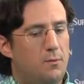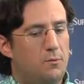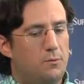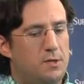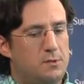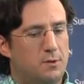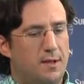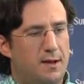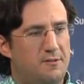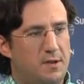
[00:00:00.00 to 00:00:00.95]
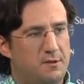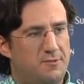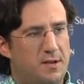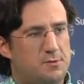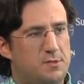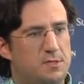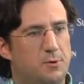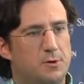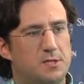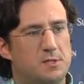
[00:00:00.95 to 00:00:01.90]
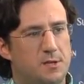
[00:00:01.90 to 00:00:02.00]
we do a lot of manufacturing
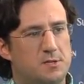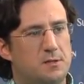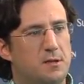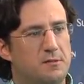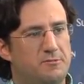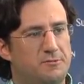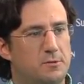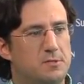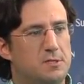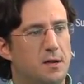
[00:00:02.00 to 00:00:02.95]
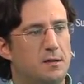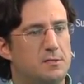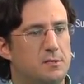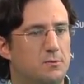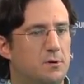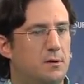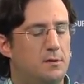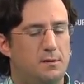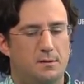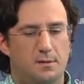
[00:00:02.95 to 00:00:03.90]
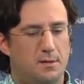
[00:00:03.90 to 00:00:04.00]
support, especially on the food side. So we're,
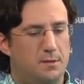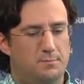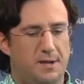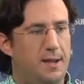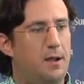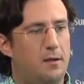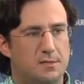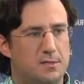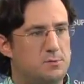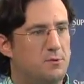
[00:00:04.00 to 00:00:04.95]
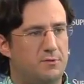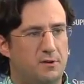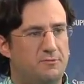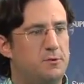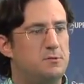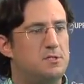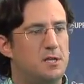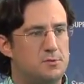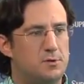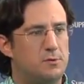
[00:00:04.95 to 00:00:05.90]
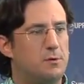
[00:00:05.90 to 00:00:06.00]
by heritage, we're a very
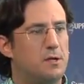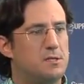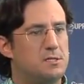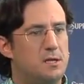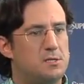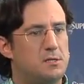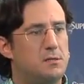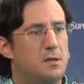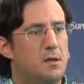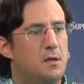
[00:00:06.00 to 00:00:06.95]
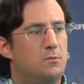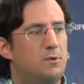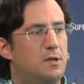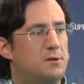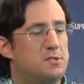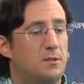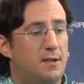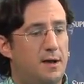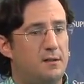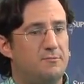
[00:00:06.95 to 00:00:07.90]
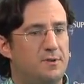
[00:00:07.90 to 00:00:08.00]
food-centric organization. And there's a
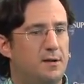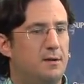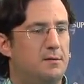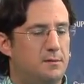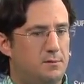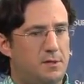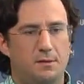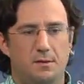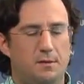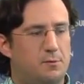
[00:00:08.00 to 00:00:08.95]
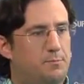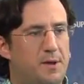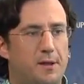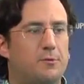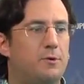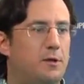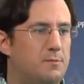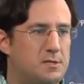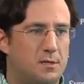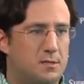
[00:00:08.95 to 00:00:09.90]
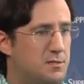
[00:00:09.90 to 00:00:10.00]
lot of, Battle Creek,
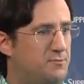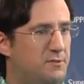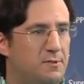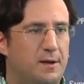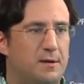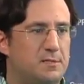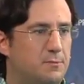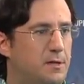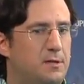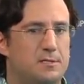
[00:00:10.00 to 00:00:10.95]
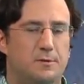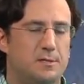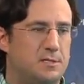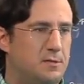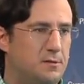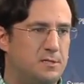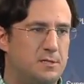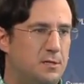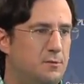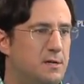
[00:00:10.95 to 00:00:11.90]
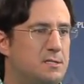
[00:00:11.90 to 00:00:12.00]
Michigan, just 50 miles away, is known as Cereal
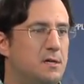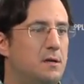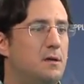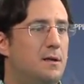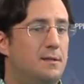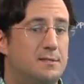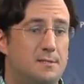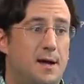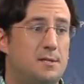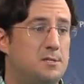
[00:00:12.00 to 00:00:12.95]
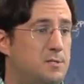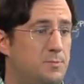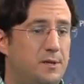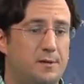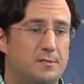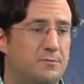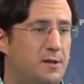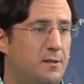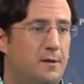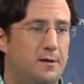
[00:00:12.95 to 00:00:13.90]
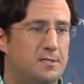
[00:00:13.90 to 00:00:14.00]
City, USA. It's not just because of
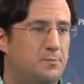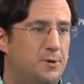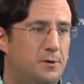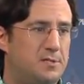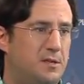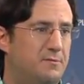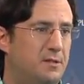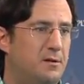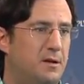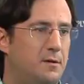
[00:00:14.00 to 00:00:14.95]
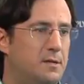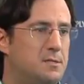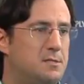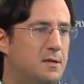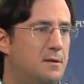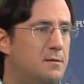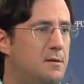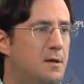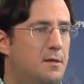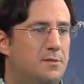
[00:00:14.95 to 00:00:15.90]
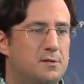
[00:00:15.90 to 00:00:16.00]
Kellogg's and Post having their heritage there.
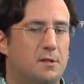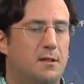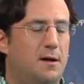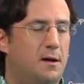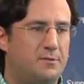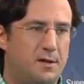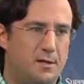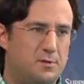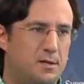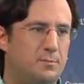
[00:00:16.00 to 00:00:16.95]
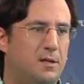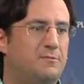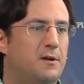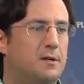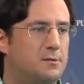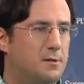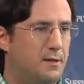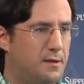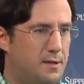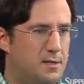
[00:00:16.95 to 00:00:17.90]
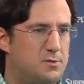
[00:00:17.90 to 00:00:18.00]
There's a lot of contract manufacturing, a
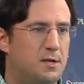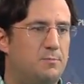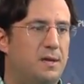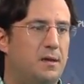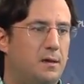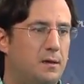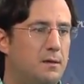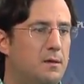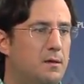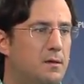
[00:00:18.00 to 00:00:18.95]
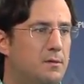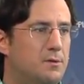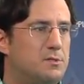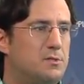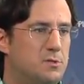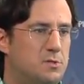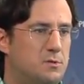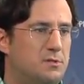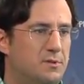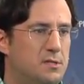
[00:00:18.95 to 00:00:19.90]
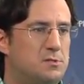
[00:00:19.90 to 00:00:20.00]
lot of contract baking, those
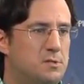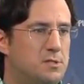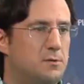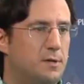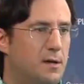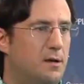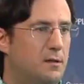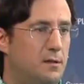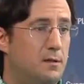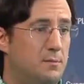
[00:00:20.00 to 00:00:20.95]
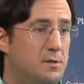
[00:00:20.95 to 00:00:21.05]
sorts of industries going on in the